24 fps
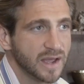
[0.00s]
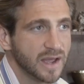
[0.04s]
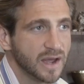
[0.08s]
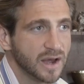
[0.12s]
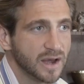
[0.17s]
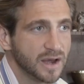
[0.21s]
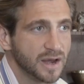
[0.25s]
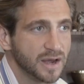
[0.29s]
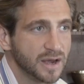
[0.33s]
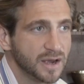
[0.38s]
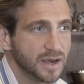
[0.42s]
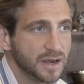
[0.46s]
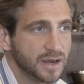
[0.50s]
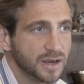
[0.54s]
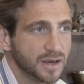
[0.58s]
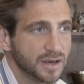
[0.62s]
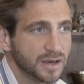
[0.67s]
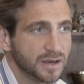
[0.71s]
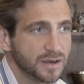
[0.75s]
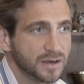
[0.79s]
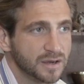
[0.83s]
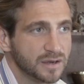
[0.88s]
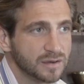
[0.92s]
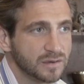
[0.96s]

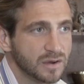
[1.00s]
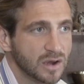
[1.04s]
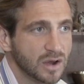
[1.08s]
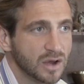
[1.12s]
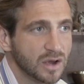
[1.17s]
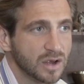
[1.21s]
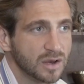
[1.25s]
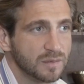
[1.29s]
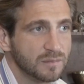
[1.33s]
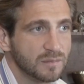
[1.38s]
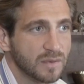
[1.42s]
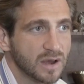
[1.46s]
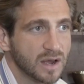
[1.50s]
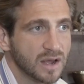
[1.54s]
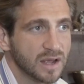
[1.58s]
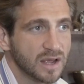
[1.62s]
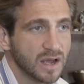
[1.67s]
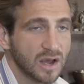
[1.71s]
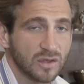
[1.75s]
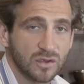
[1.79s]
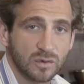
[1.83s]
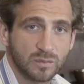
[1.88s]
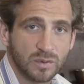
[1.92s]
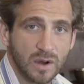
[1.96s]
On my
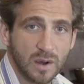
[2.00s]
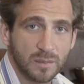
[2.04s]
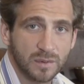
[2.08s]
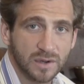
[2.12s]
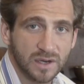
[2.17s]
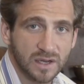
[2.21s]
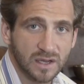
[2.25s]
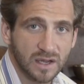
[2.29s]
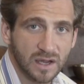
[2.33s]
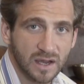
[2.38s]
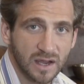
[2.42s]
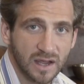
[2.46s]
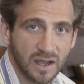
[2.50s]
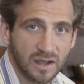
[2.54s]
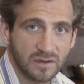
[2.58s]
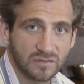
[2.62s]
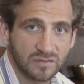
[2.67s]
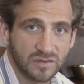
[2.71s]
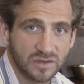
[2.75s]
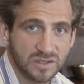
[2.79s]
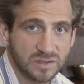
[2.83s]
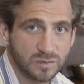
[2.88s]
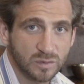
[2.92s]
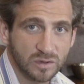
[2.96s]
other property, I
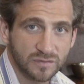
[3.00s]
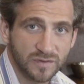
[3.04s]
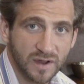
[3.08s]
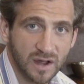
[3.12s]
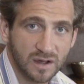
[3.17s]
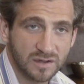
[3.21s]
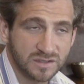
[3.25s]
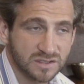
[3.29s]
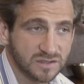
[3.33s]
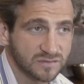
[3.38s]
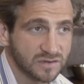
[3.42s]
have the Smurf house.